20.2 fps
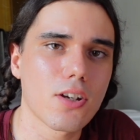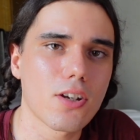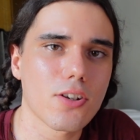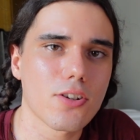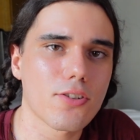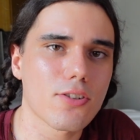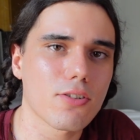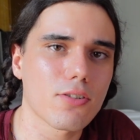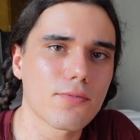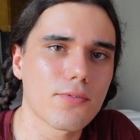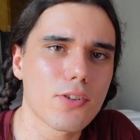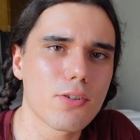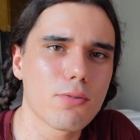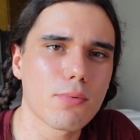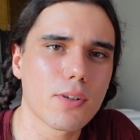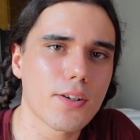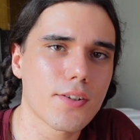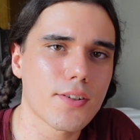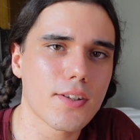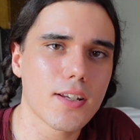So if you
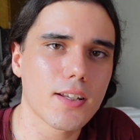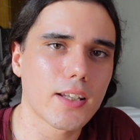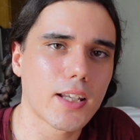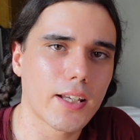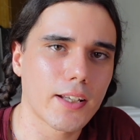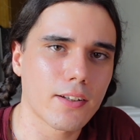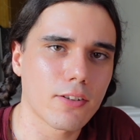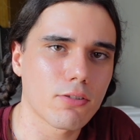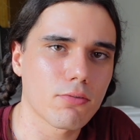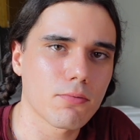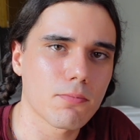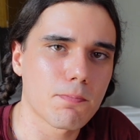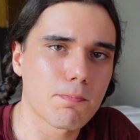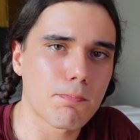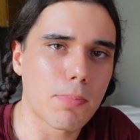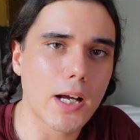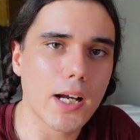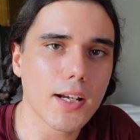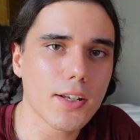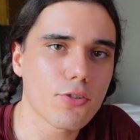want to see like
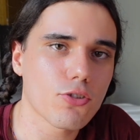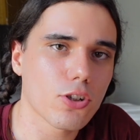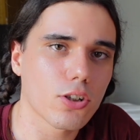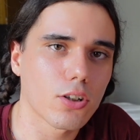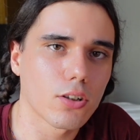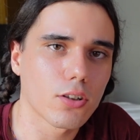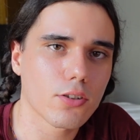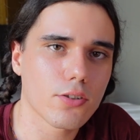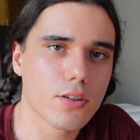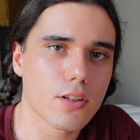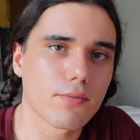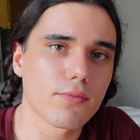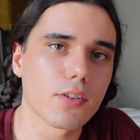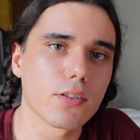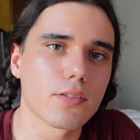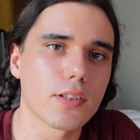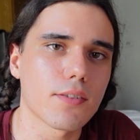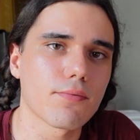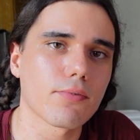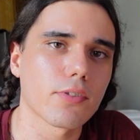pie charts of
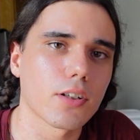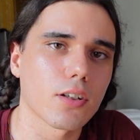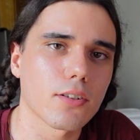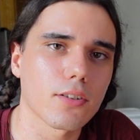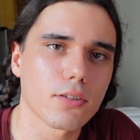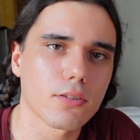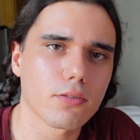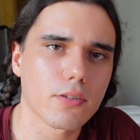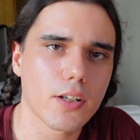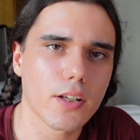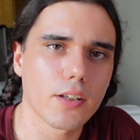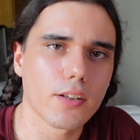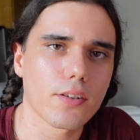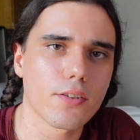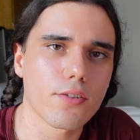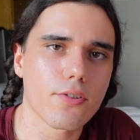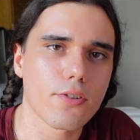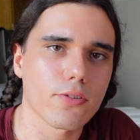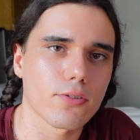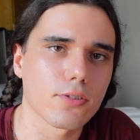your different
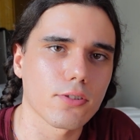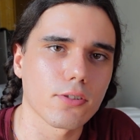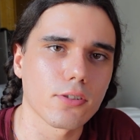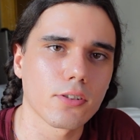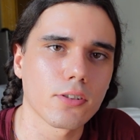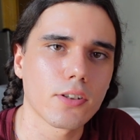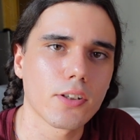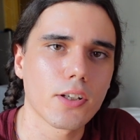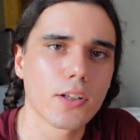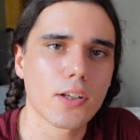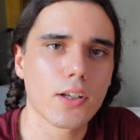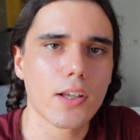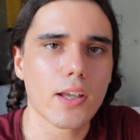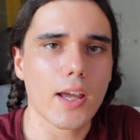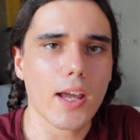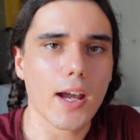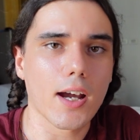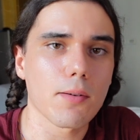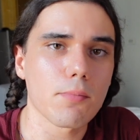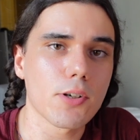holdings or
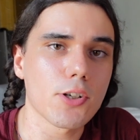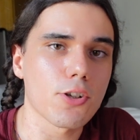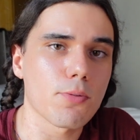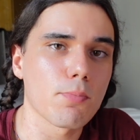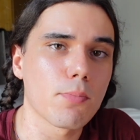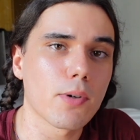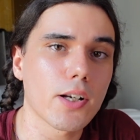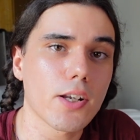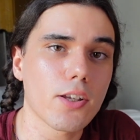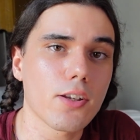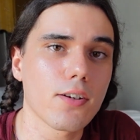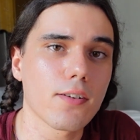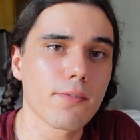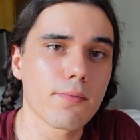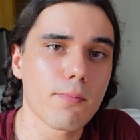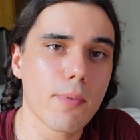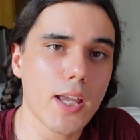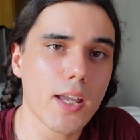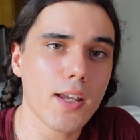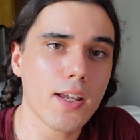how much money you've
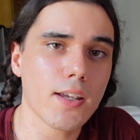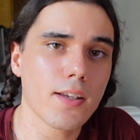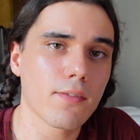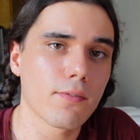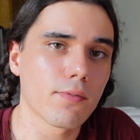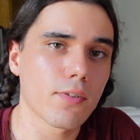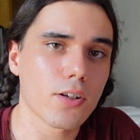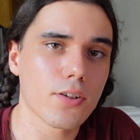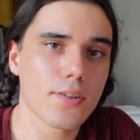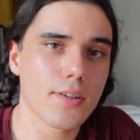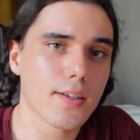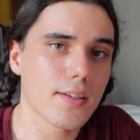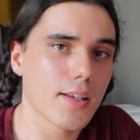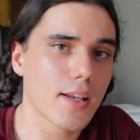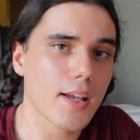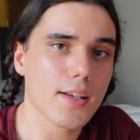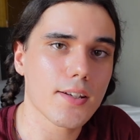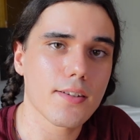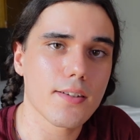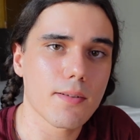made versus
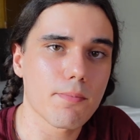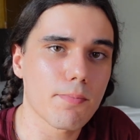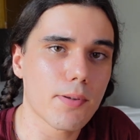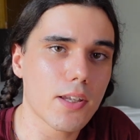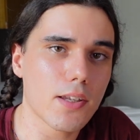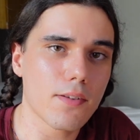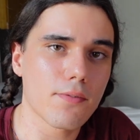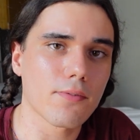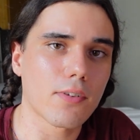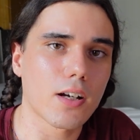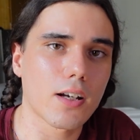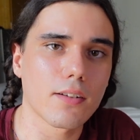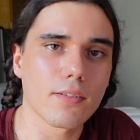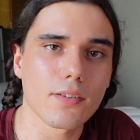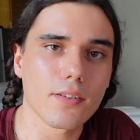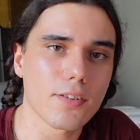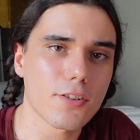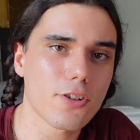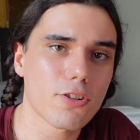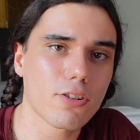the S&P
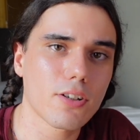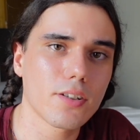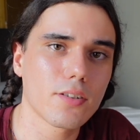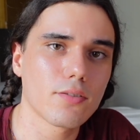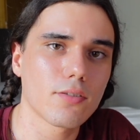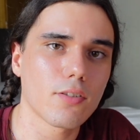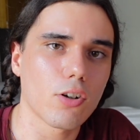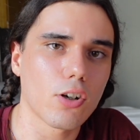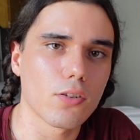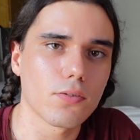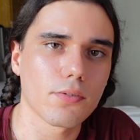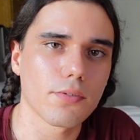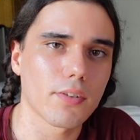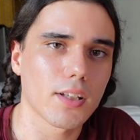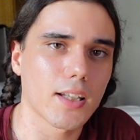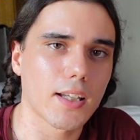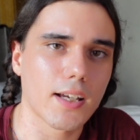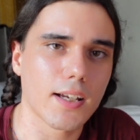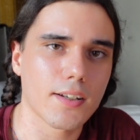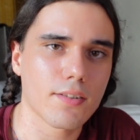500 over the
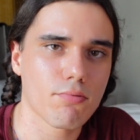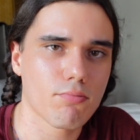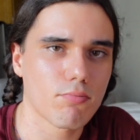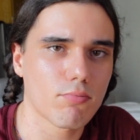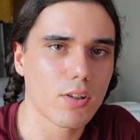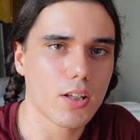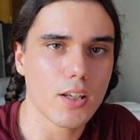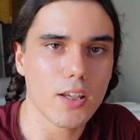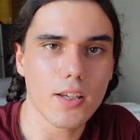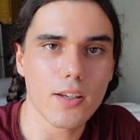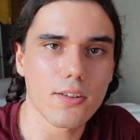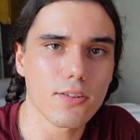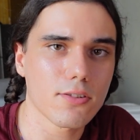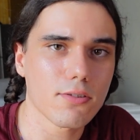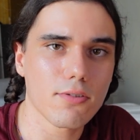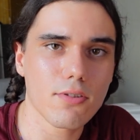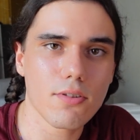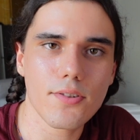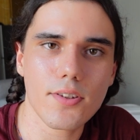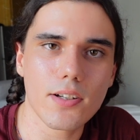last year
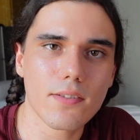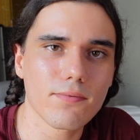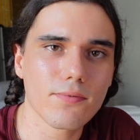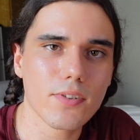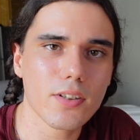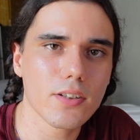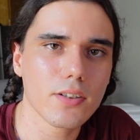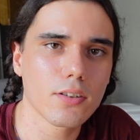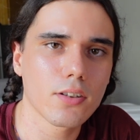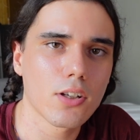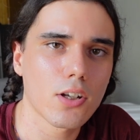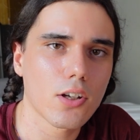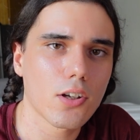or something,